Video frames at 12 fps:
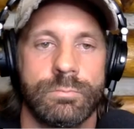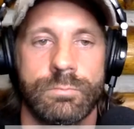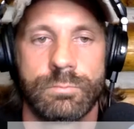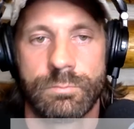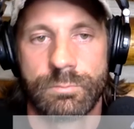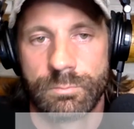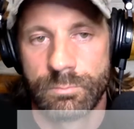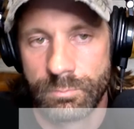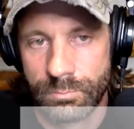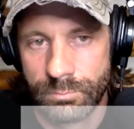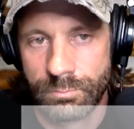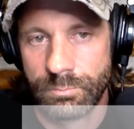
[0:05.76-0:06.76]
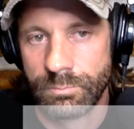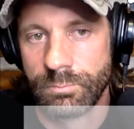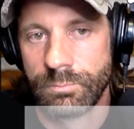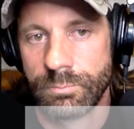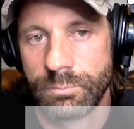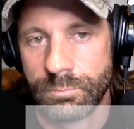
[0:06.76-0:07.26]
to bring to you
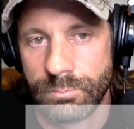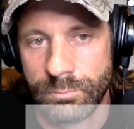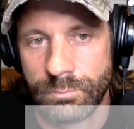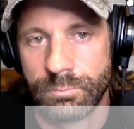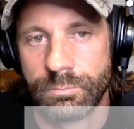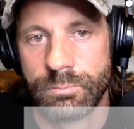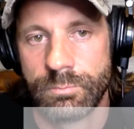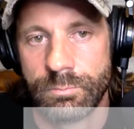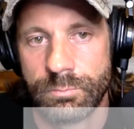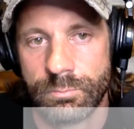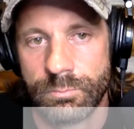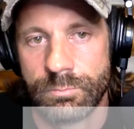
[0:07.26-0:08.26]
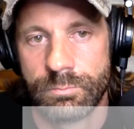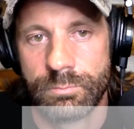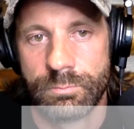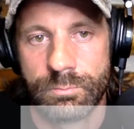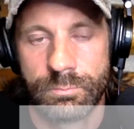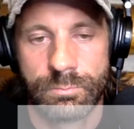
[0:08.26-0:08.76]
today. And with me
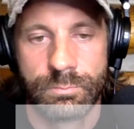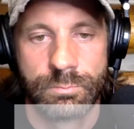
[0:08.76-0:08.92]
today